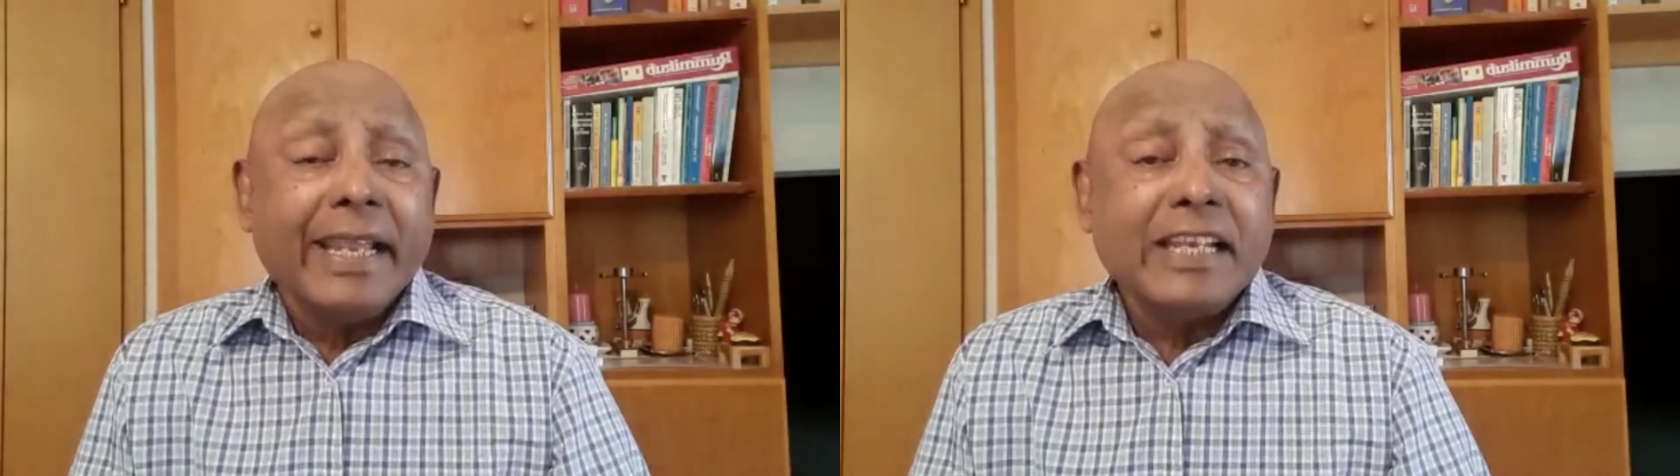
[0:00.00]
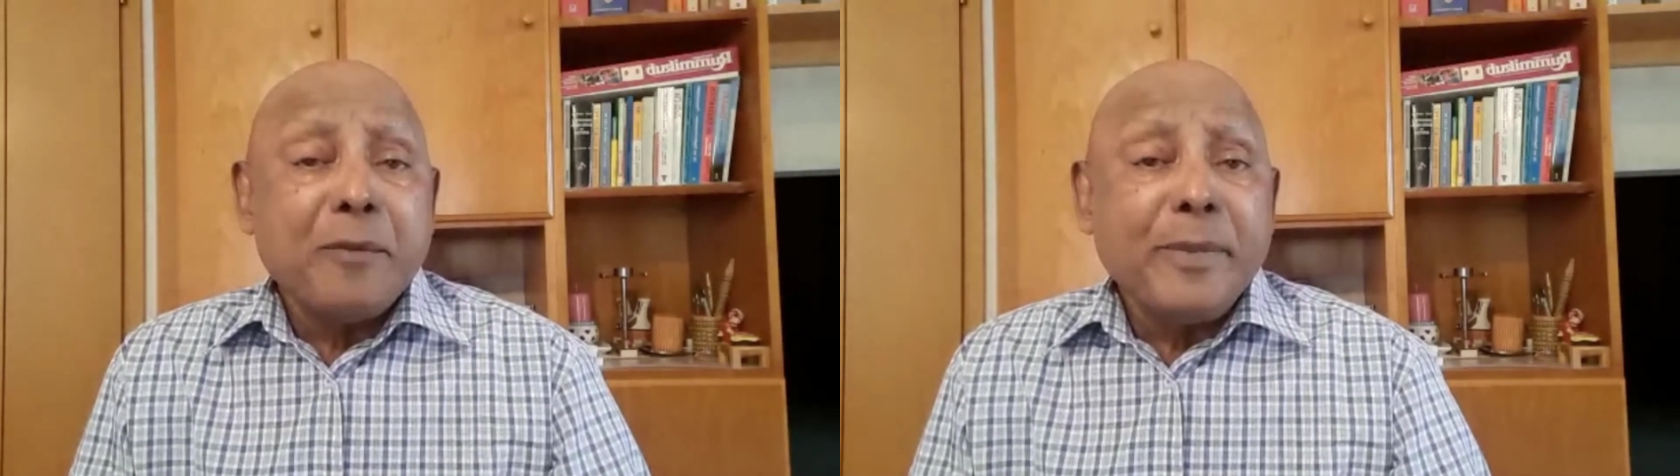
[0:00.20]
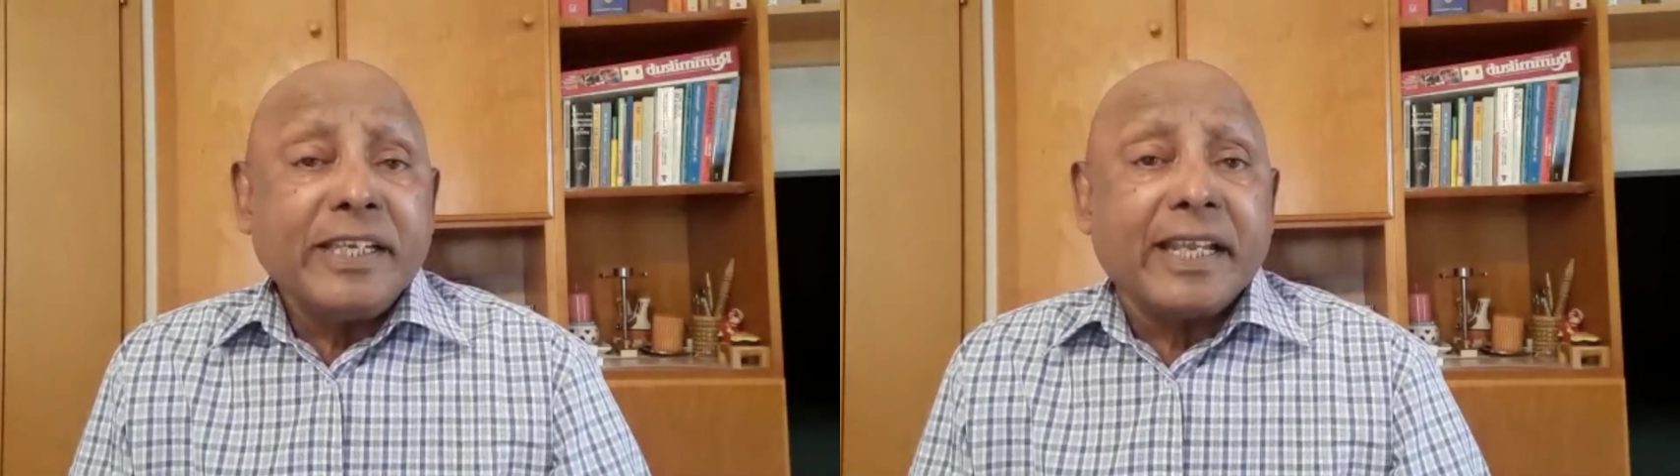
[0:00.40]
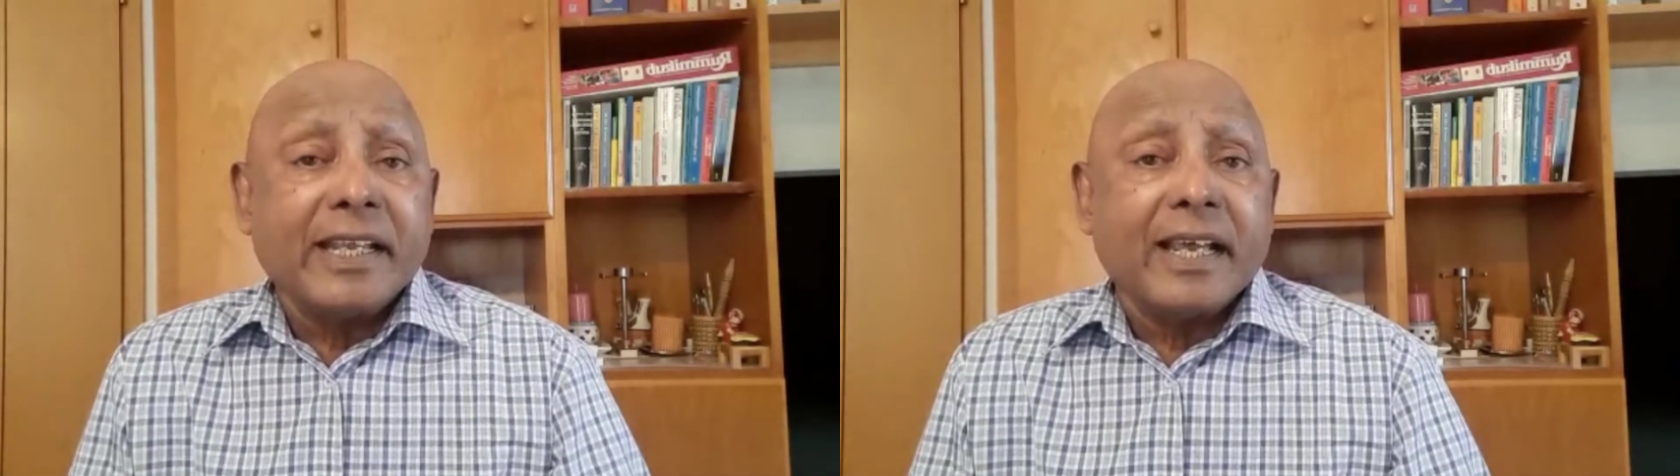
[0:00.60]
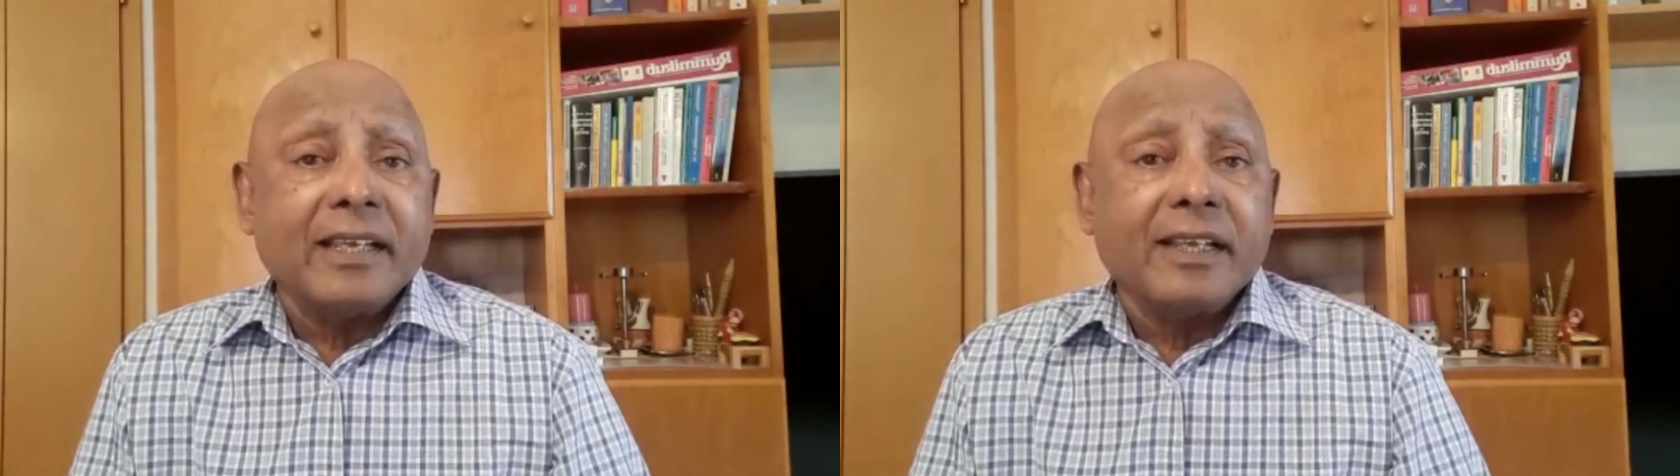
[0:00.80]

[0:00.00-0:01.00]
it empty.